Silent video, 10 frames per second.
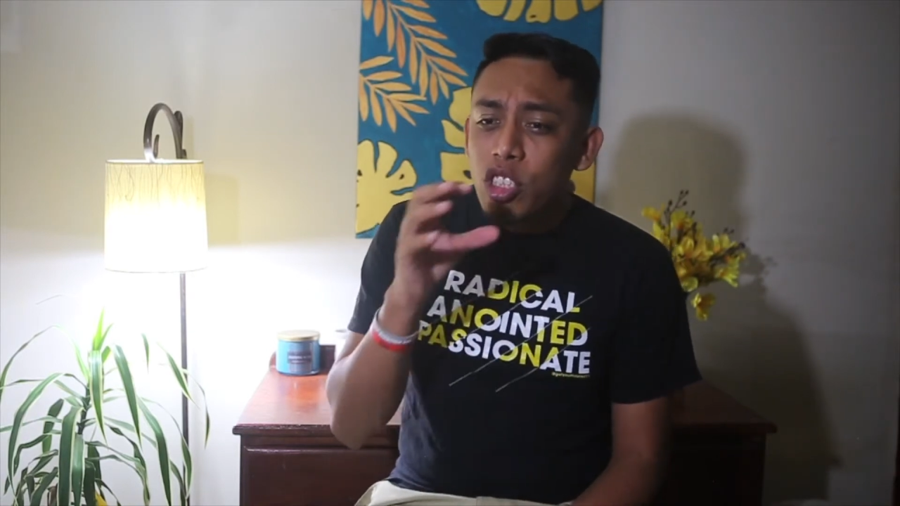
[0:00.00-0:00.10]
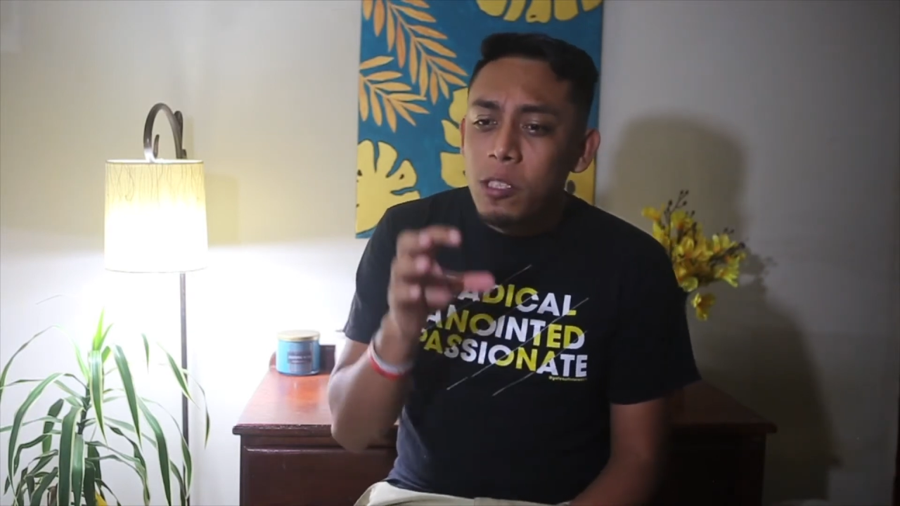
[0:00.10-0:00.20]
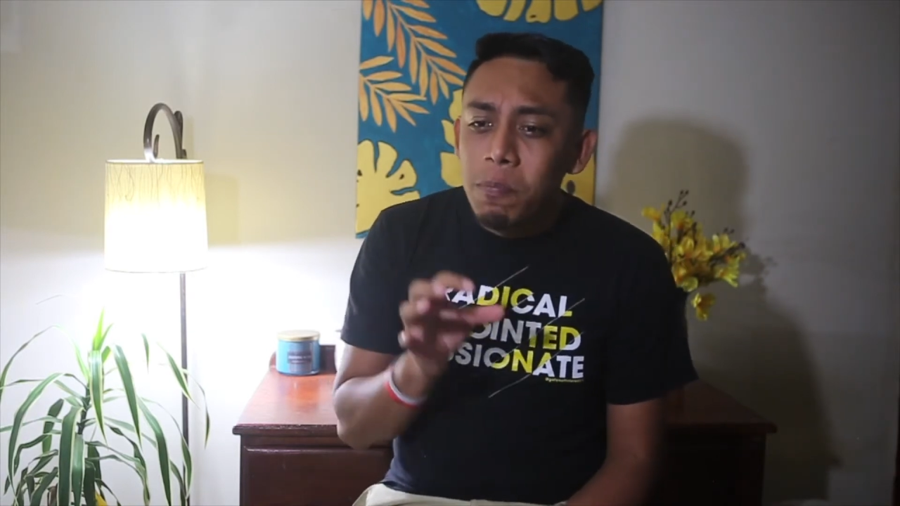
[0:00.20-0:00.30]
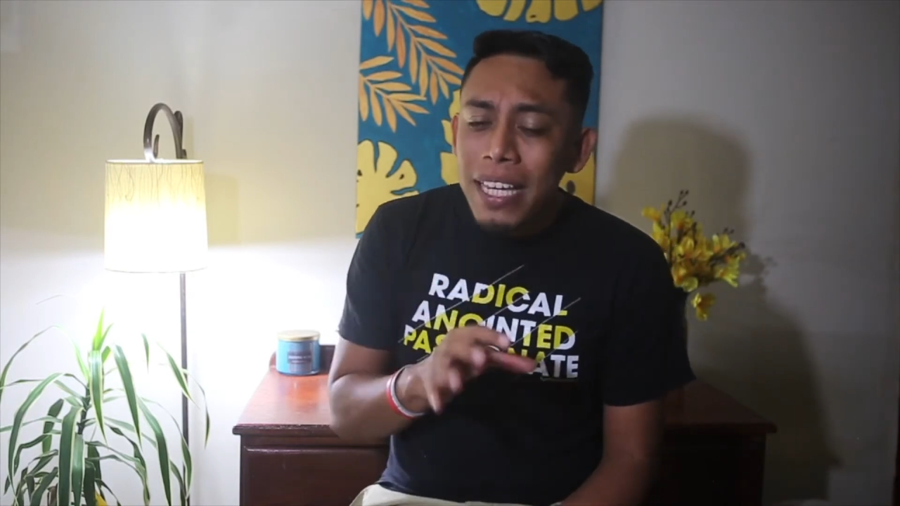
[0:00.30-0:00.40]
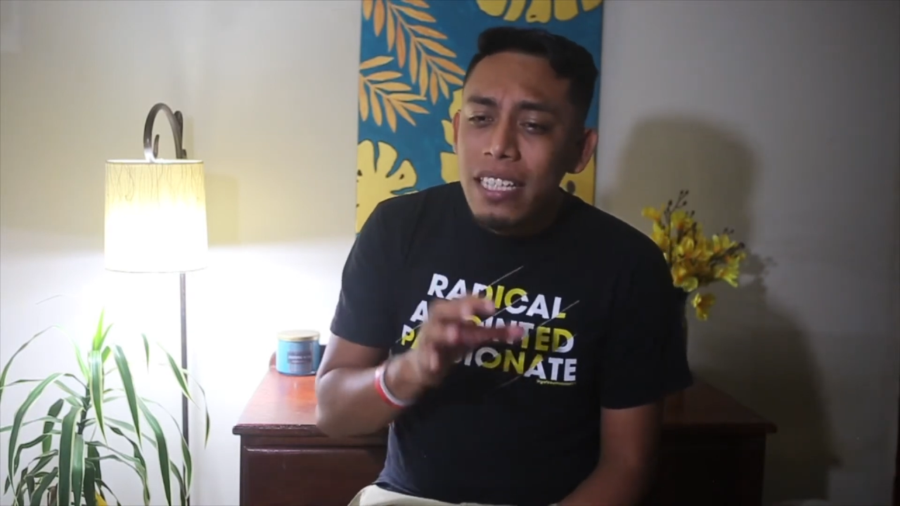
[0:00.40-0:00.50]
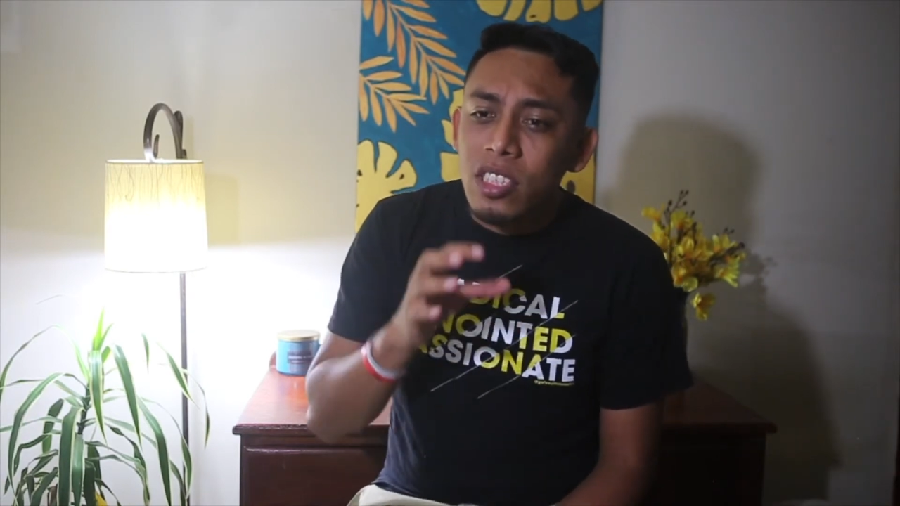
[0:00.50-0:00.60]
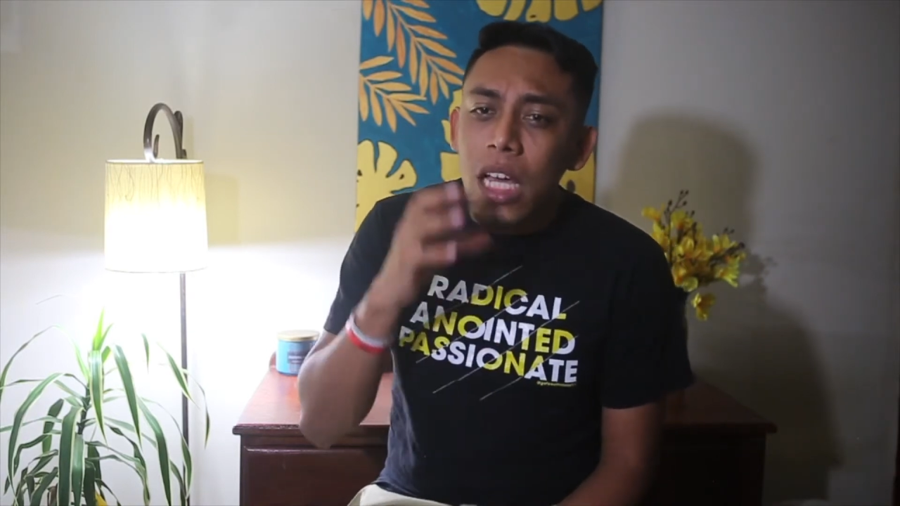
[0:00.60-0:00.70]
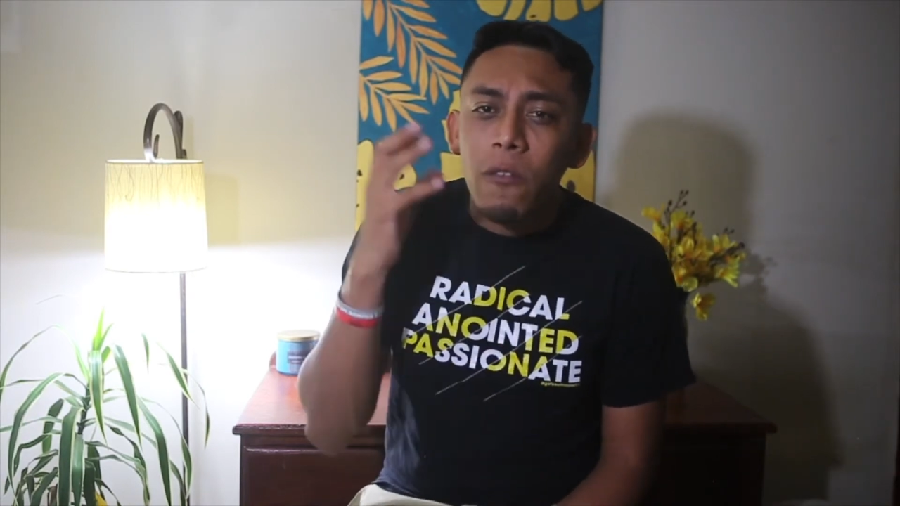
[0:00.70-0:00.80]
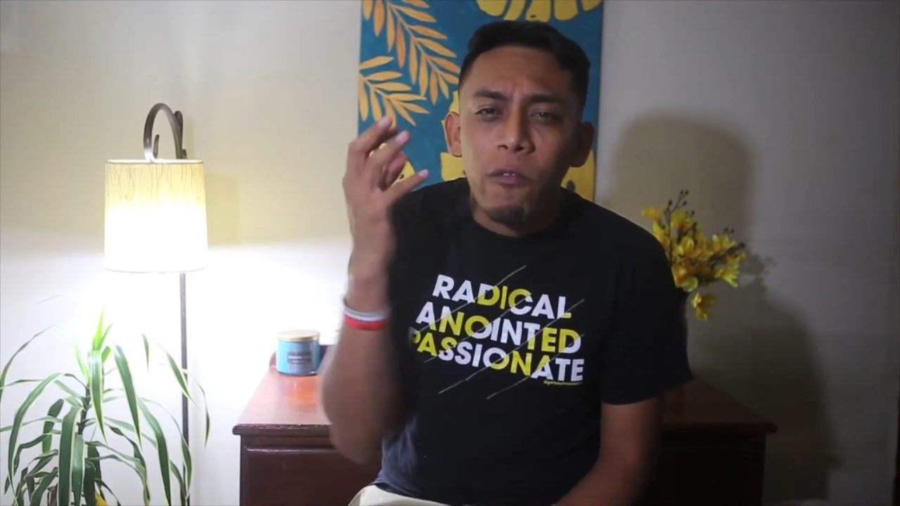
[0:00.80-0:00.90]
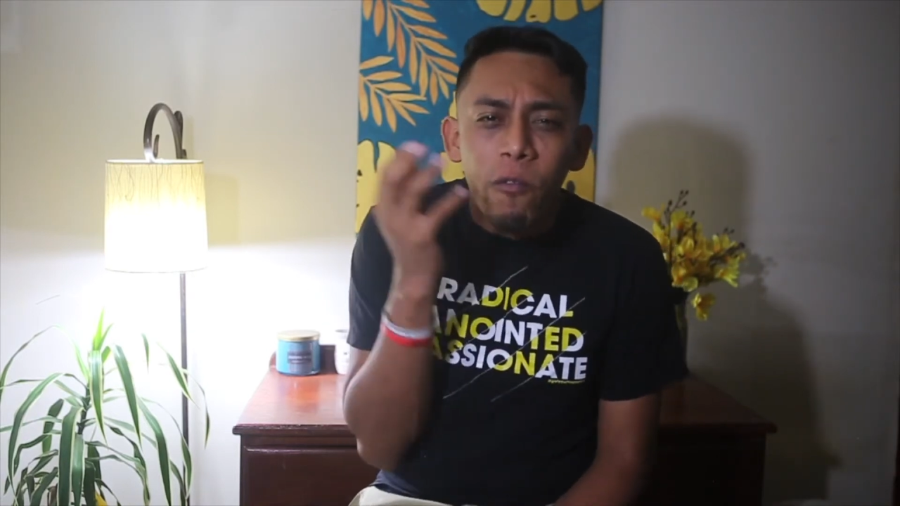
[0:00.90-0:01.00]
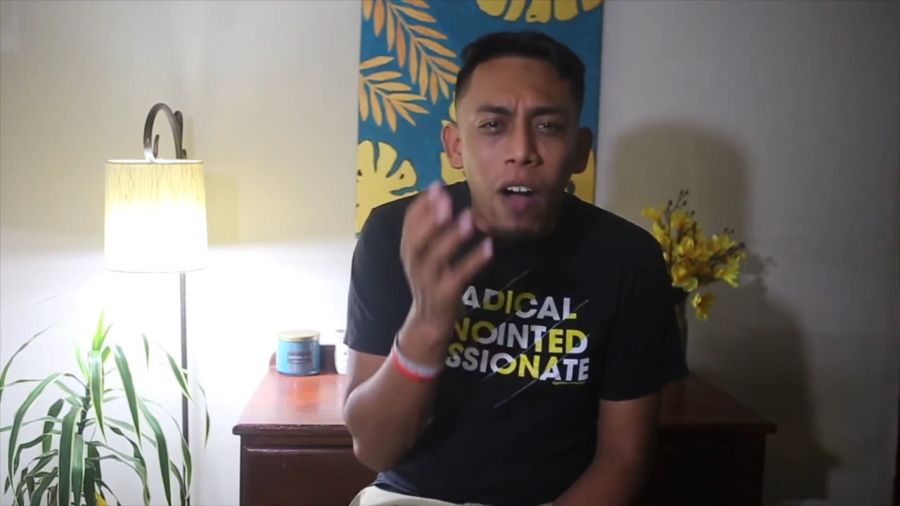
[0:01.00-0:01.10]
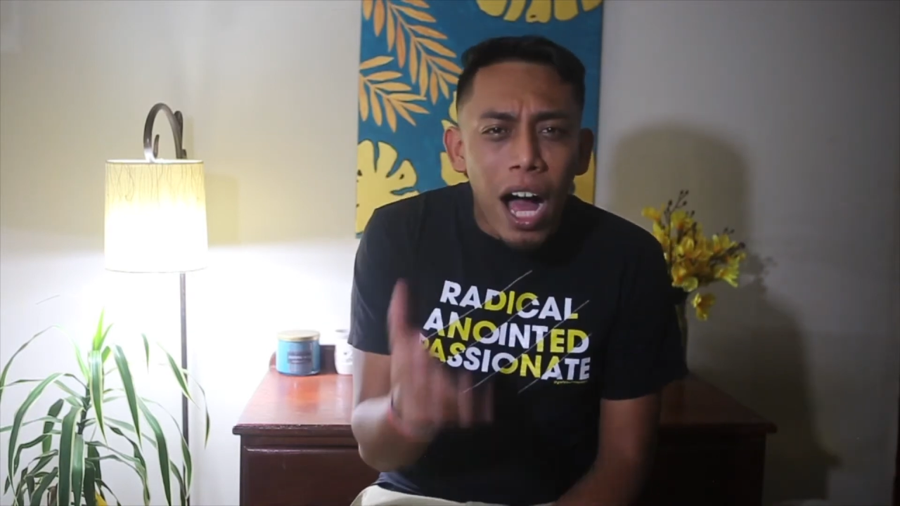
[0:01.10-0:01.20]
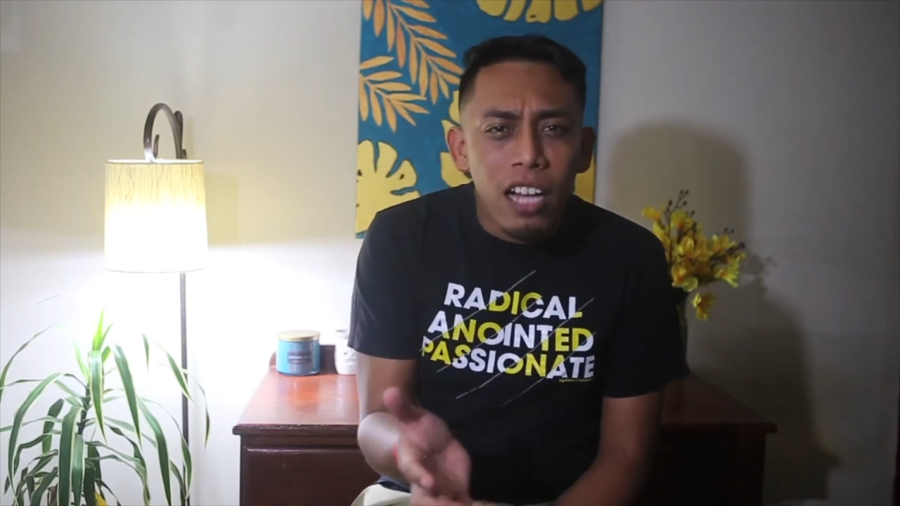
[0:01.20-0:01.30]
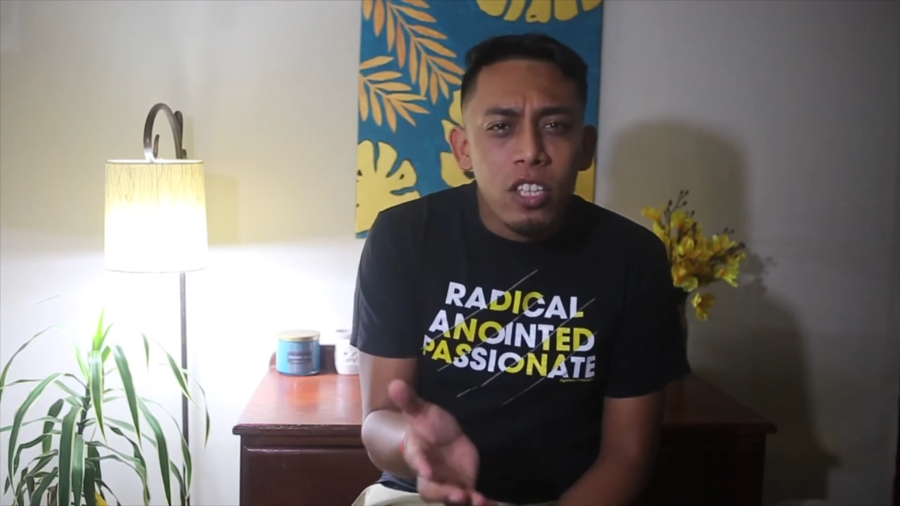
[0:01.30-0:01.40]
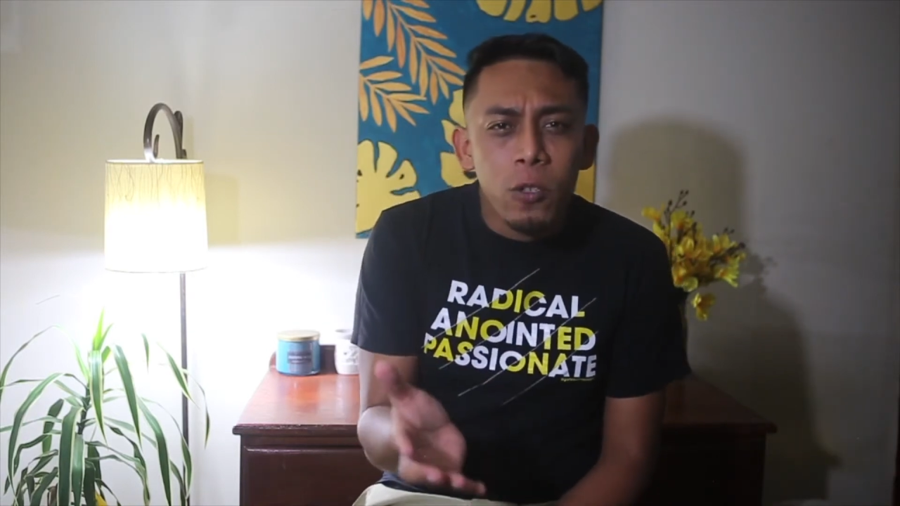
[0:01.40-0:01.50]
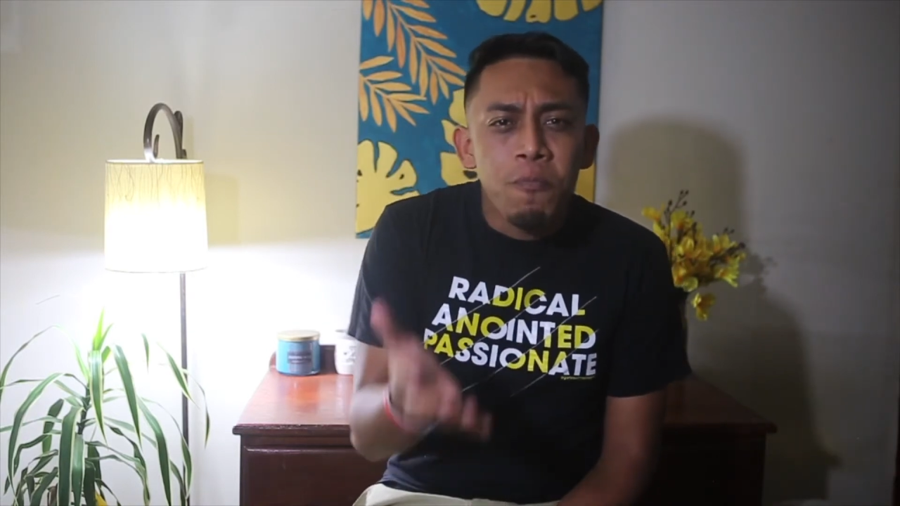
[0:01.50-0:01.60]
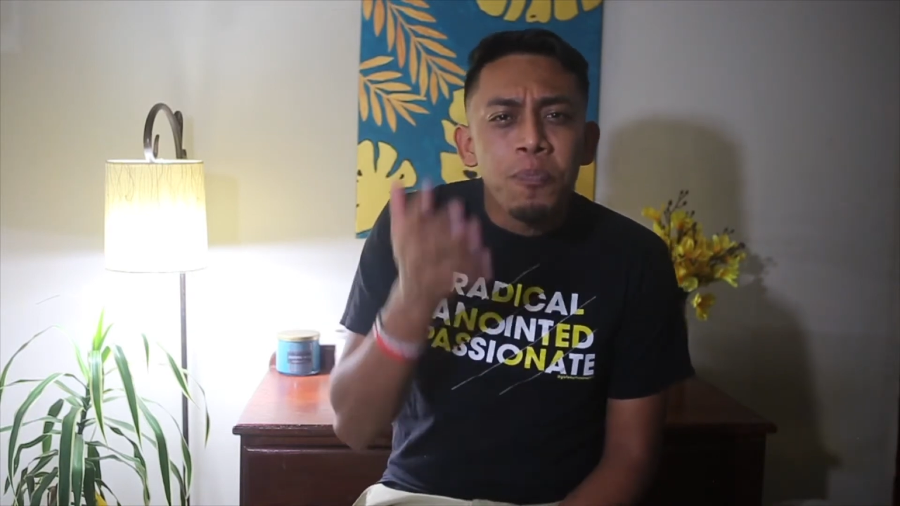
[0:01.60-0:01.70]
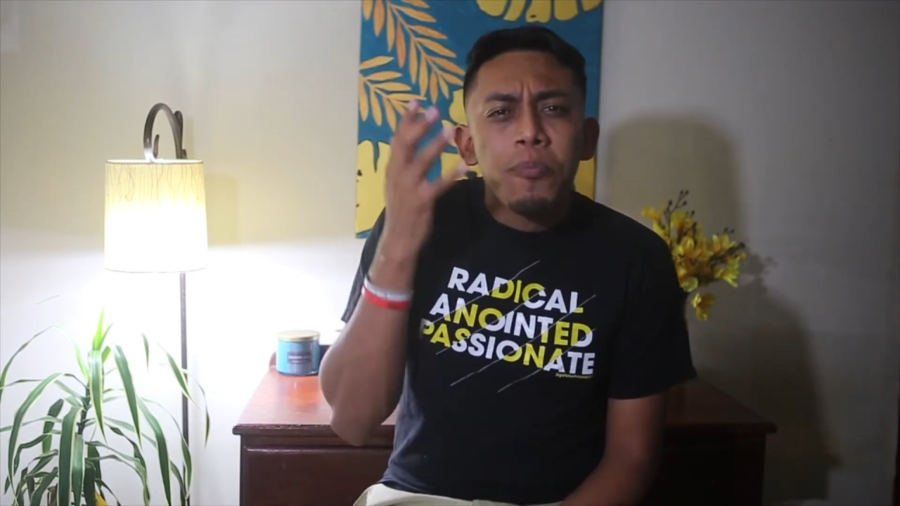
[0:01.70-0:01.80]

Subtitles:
speaks of value.